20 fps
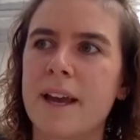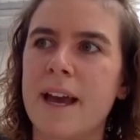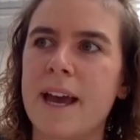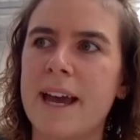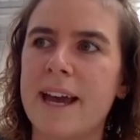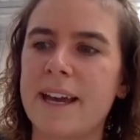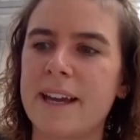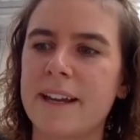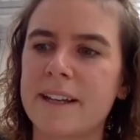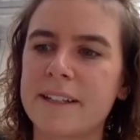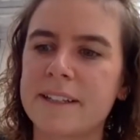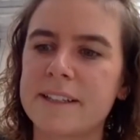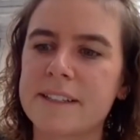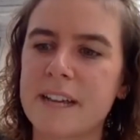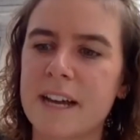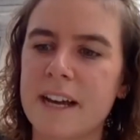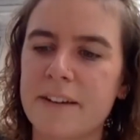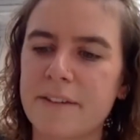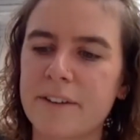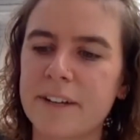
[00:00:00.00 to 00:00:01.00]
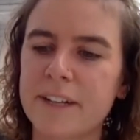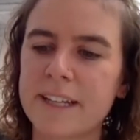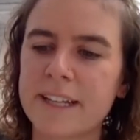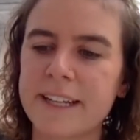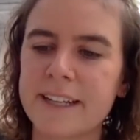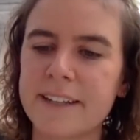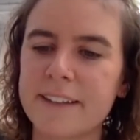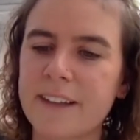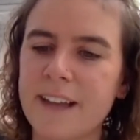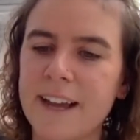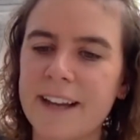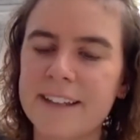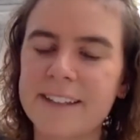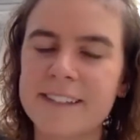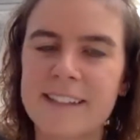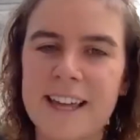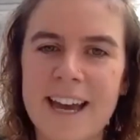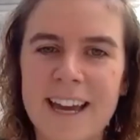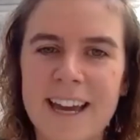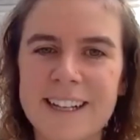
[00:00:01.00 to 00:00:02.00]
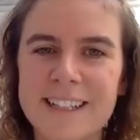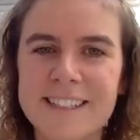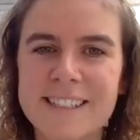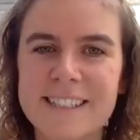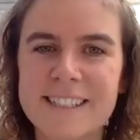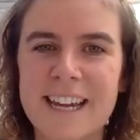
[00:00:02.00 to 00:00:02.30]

And I really liked that.